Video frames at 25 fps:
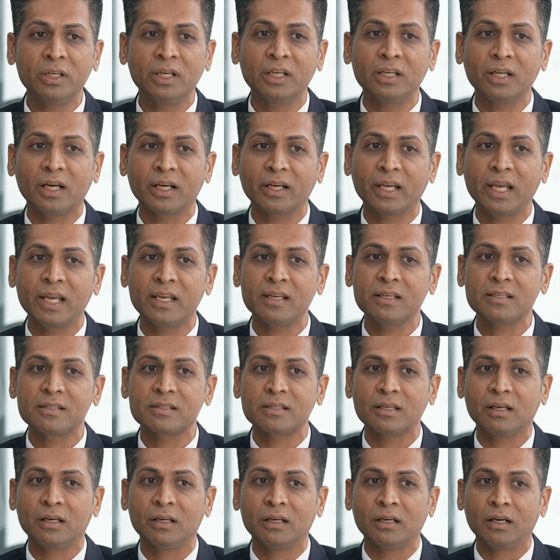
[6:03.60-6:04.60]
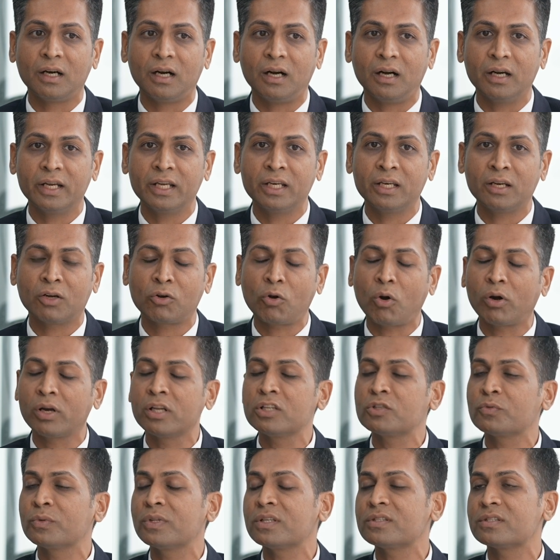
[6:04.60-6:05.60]
it against in
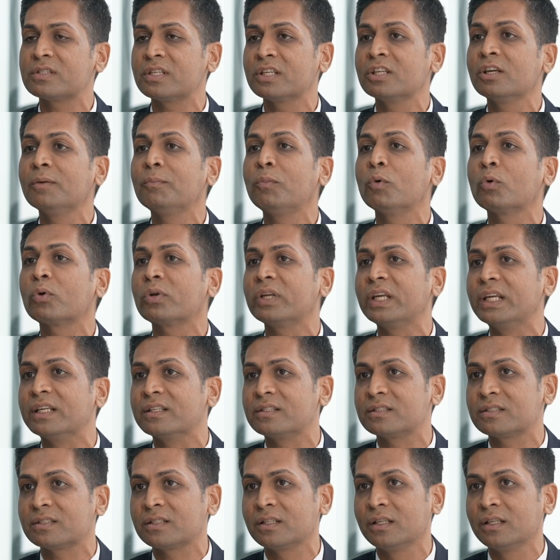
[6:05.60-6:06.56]
accordance with the Singapore REITs.